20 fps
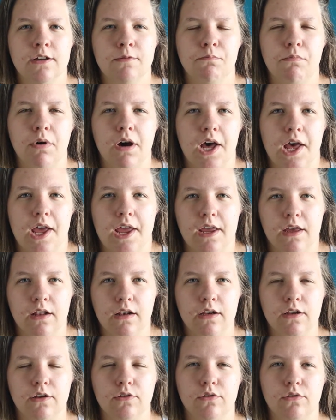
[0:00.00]
buy a
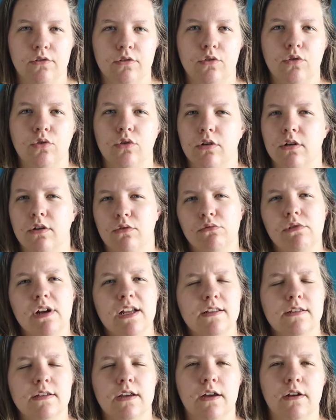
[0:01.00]
little, or
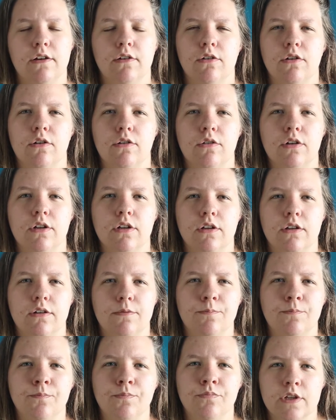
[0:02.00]
rent, I don't
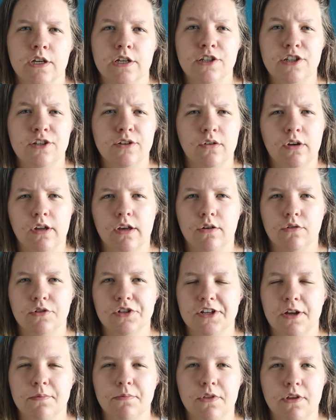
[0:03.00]
know, a studio or
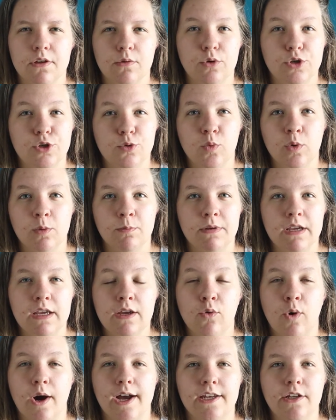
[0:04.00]
something, which would be
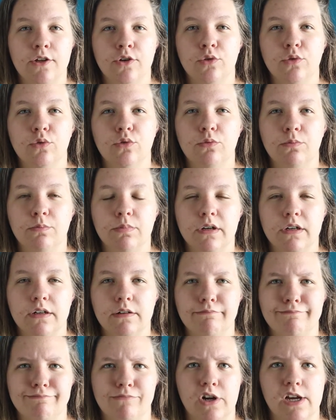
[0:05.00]
quite cool. But
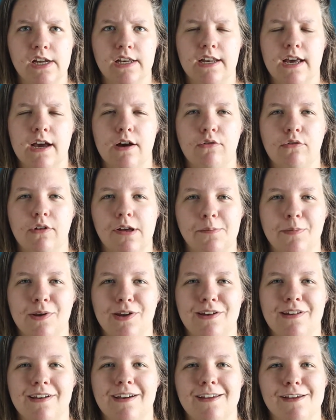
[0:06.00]
right now, I
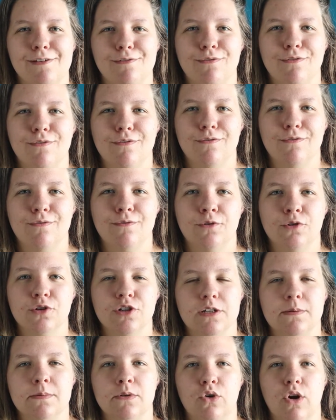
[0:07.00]
mean, I have 4
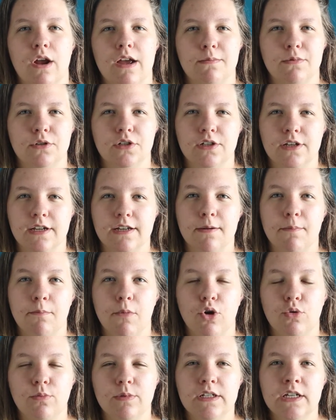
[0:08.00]
subscribers at the
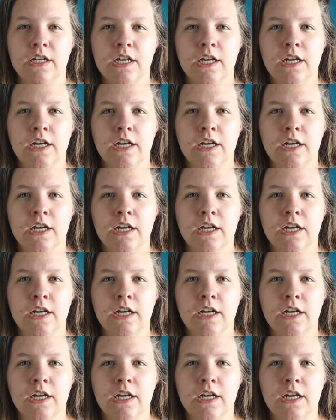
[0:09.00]
moment,